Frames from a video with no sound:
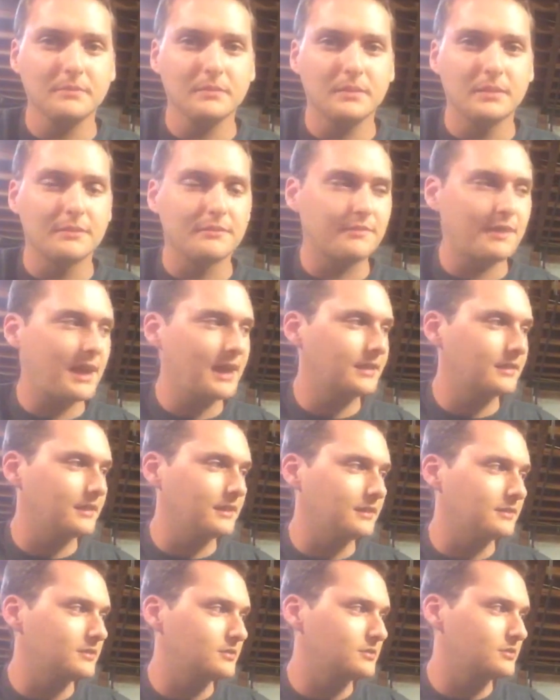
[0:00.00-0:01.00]
The fact that
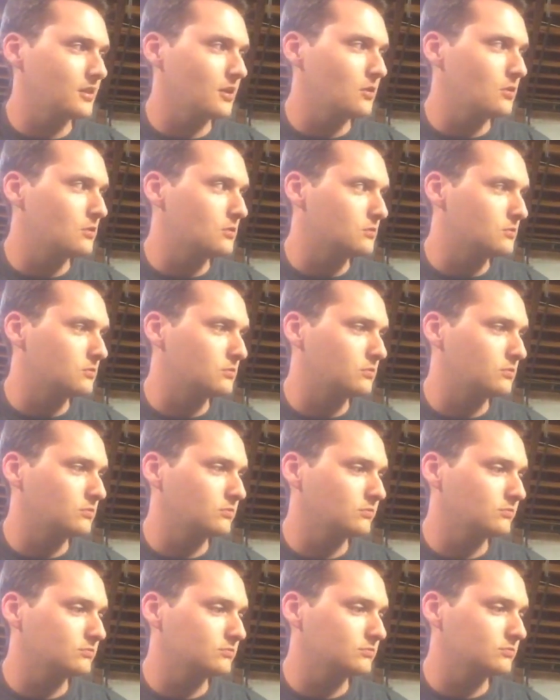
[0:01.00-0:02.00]
it's so
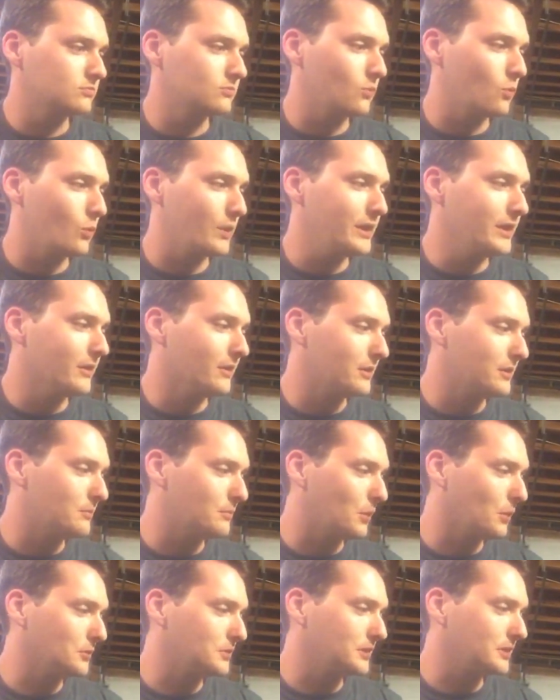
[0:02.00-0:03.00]
weird and
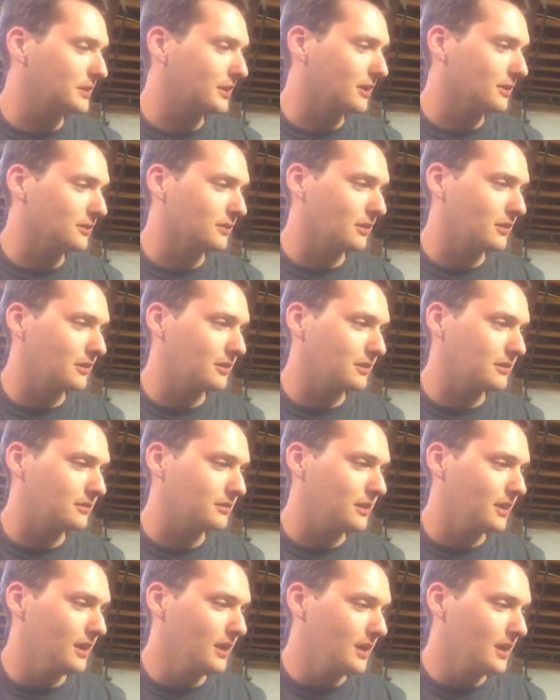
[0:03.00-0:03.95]
multicolored, and